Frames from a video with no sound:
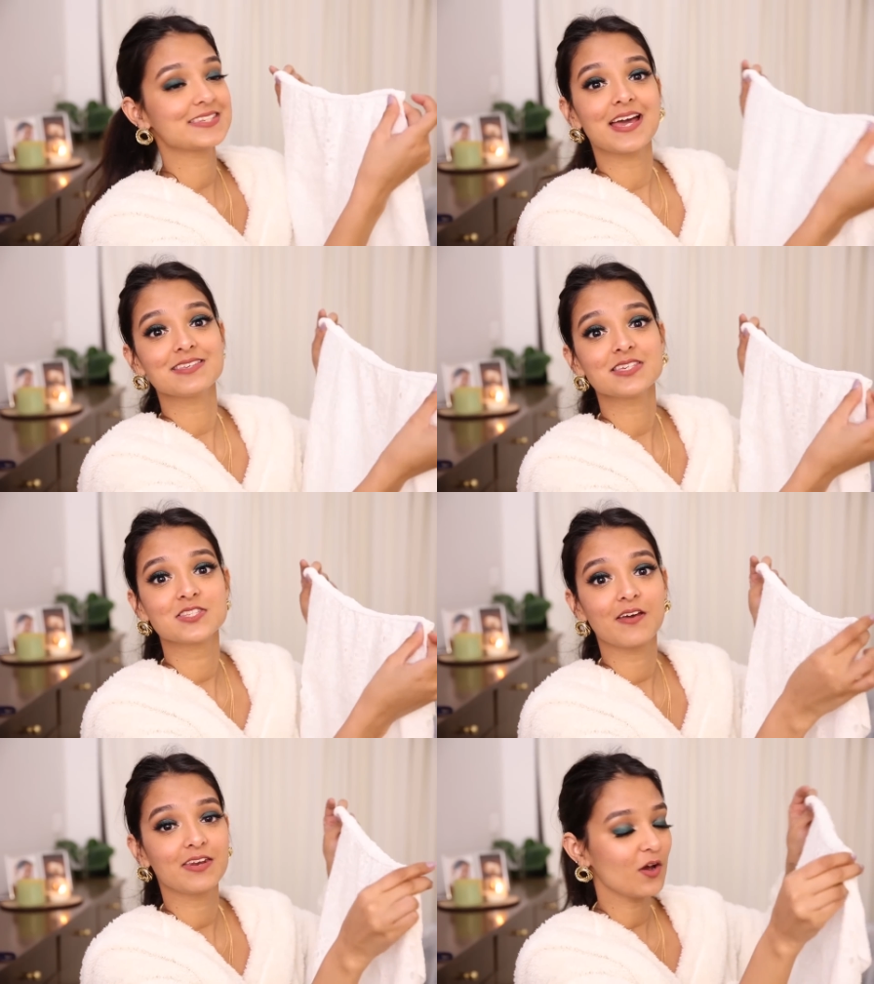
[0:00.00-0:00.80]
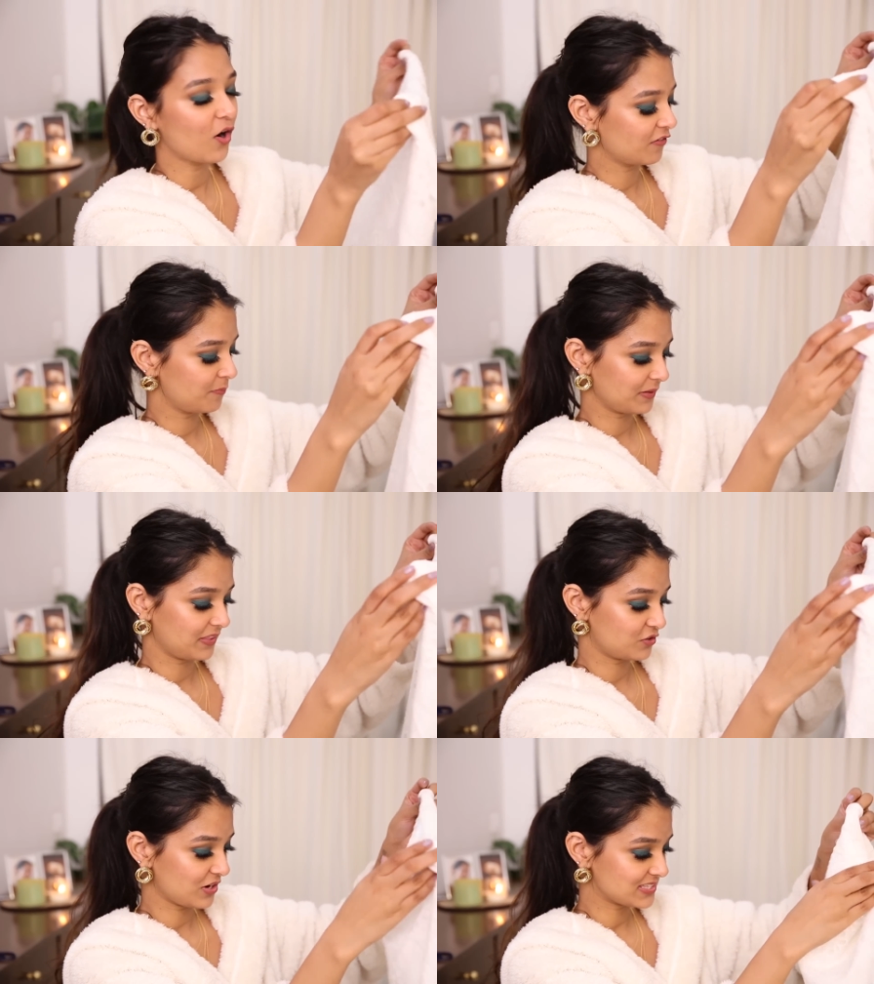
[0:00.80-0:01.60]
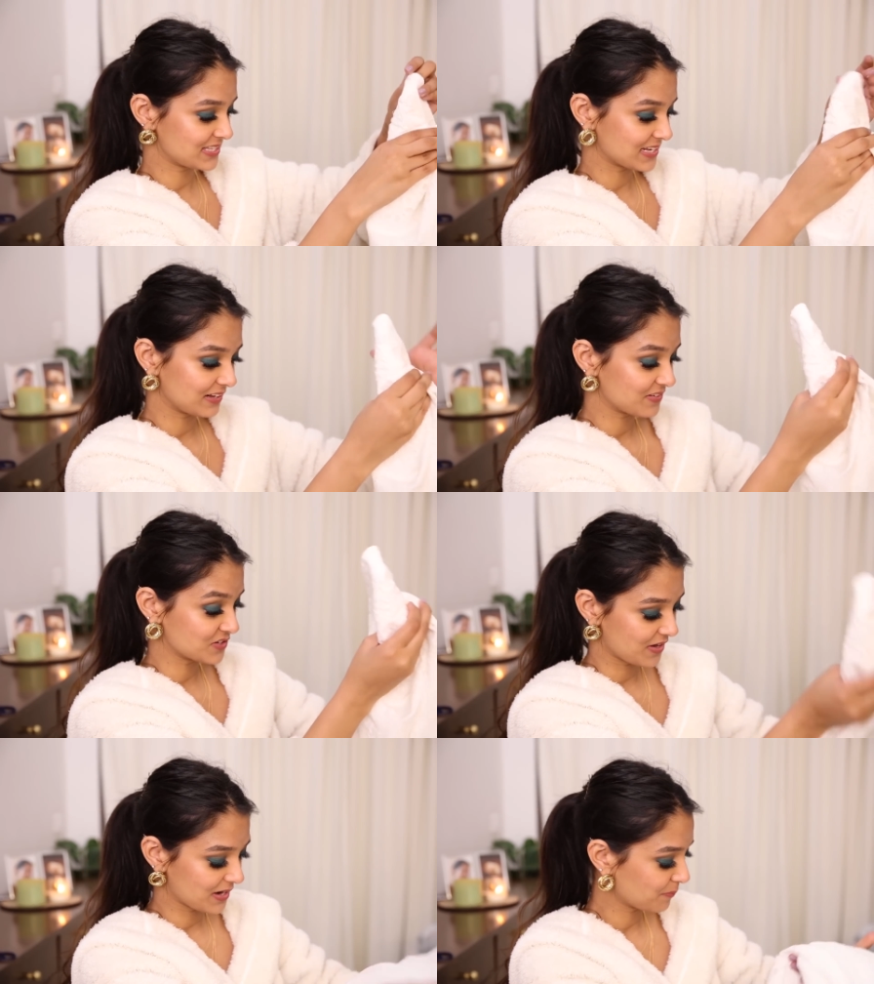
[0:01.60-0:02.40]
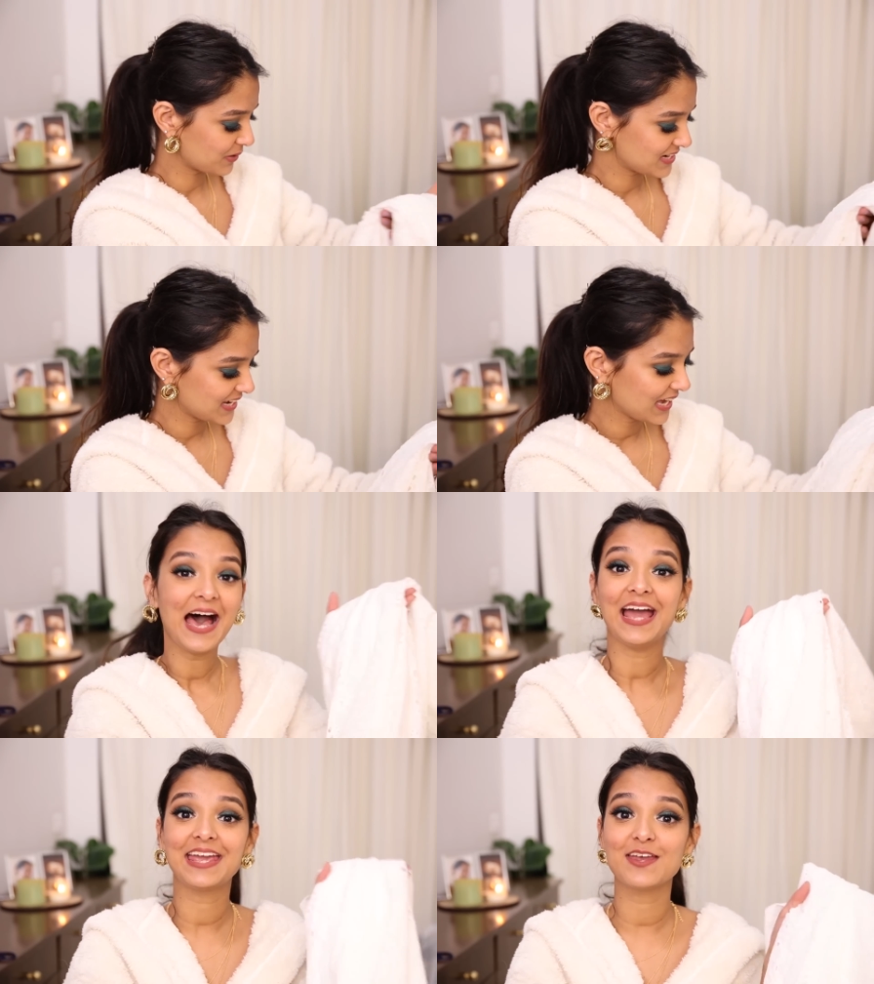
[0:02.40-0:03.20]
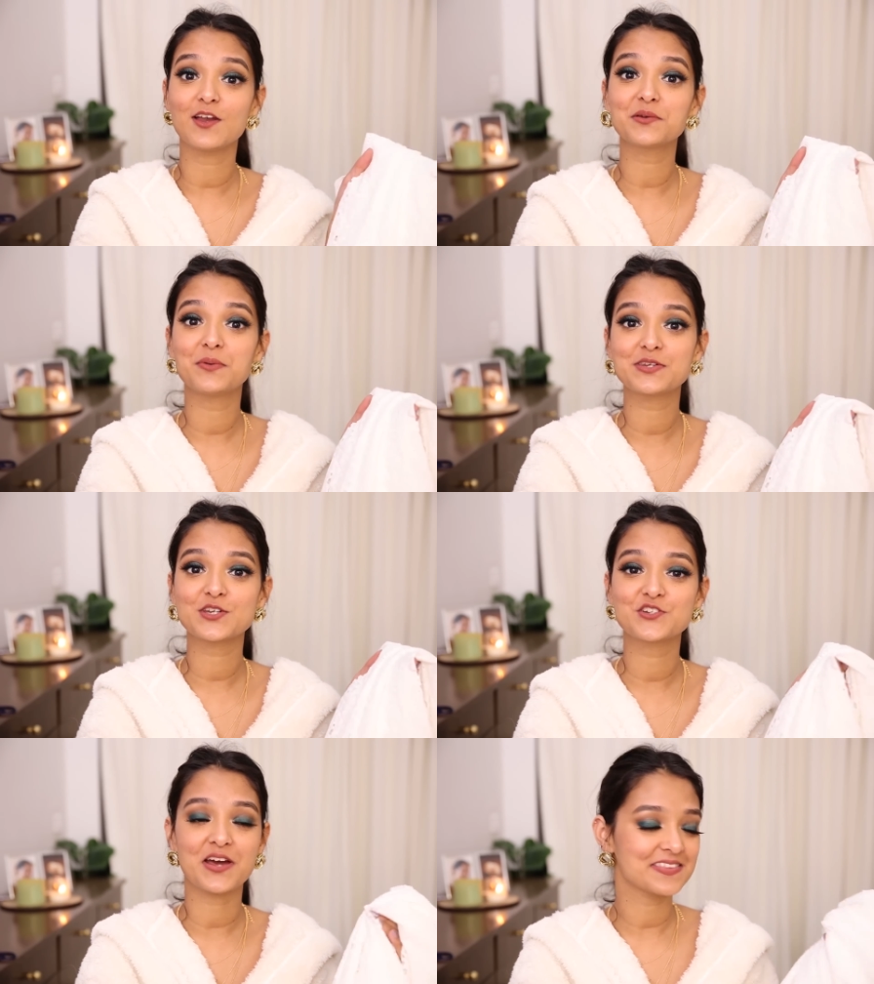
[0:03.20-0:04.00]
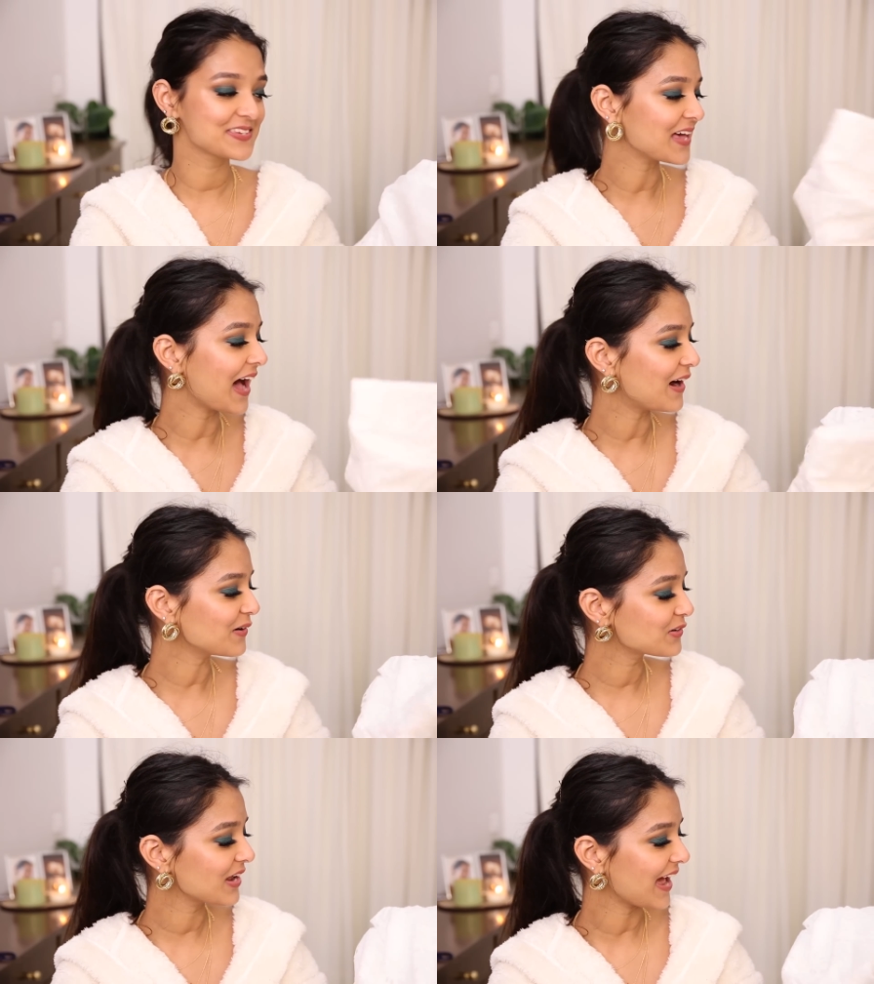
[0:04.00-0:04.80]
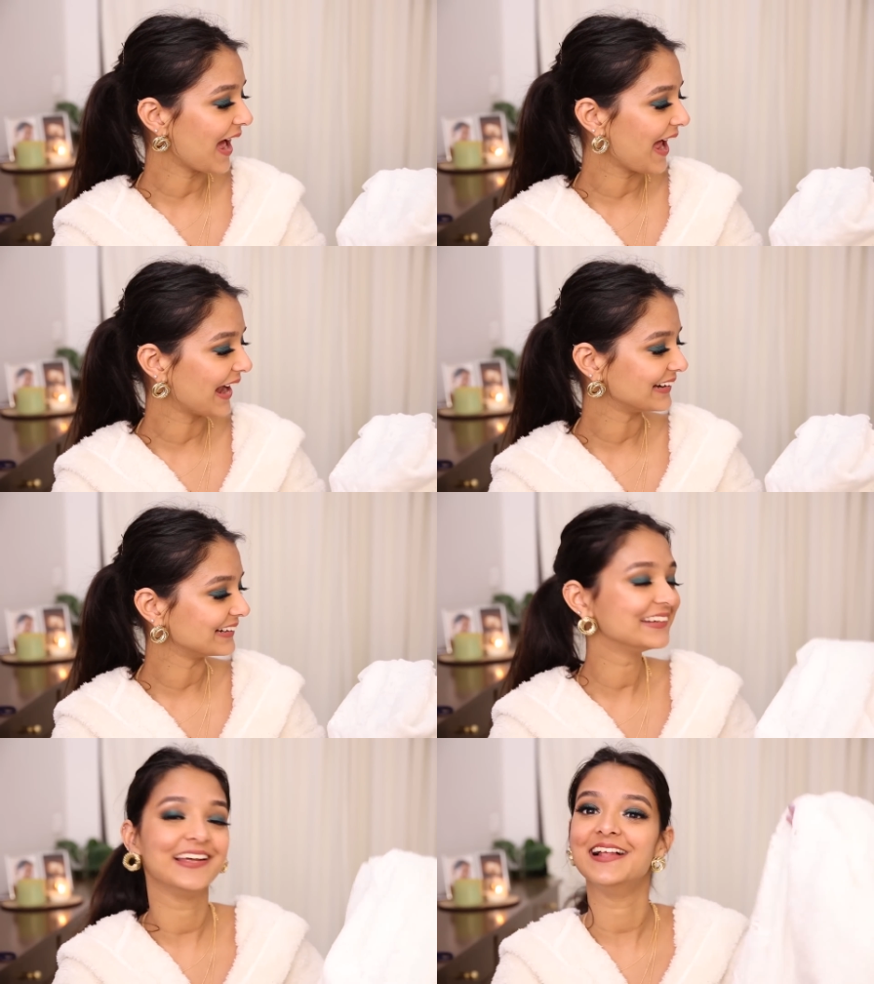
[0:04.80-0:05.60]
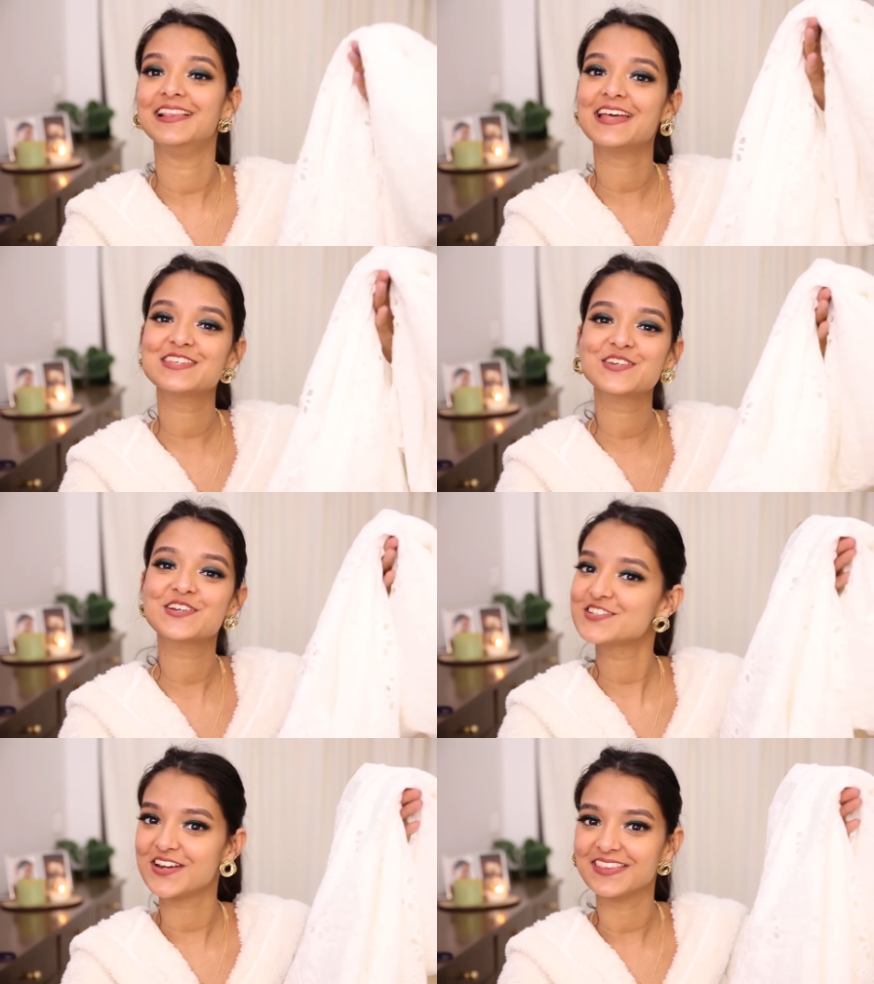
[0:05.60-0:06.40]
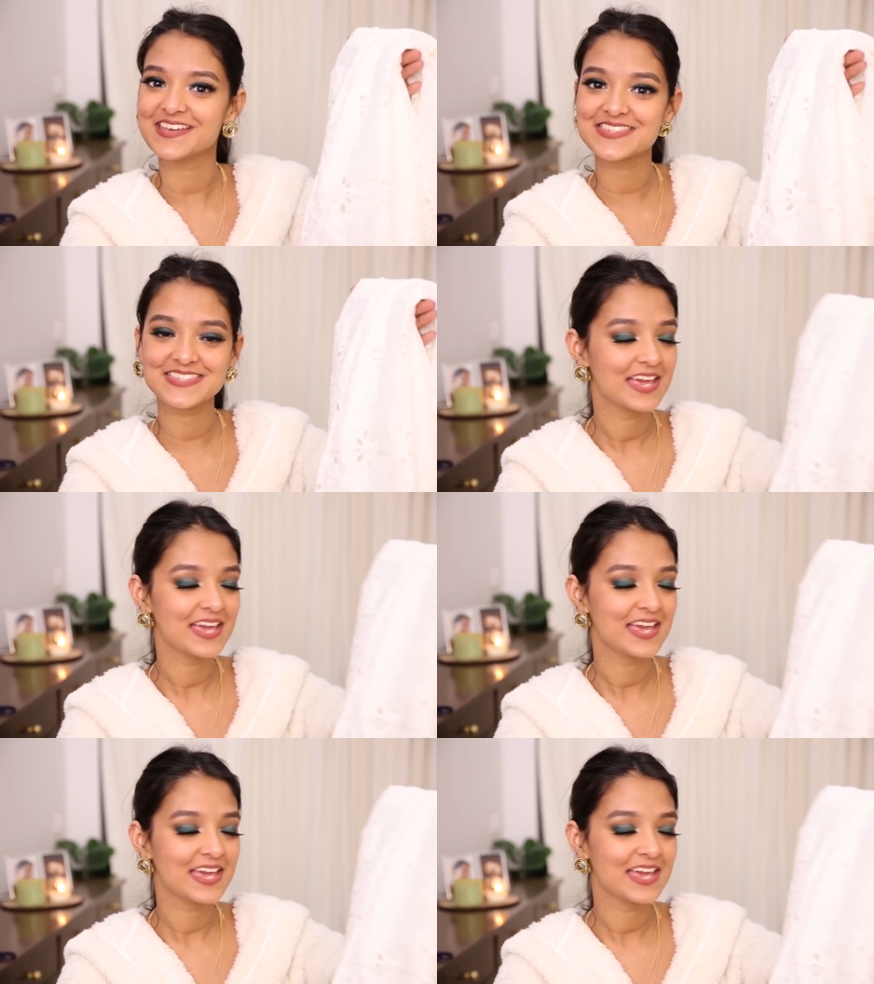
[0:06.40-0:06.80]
size is very off, but the dress itself is very pretty. I cannot wait to try this out and let's go try this.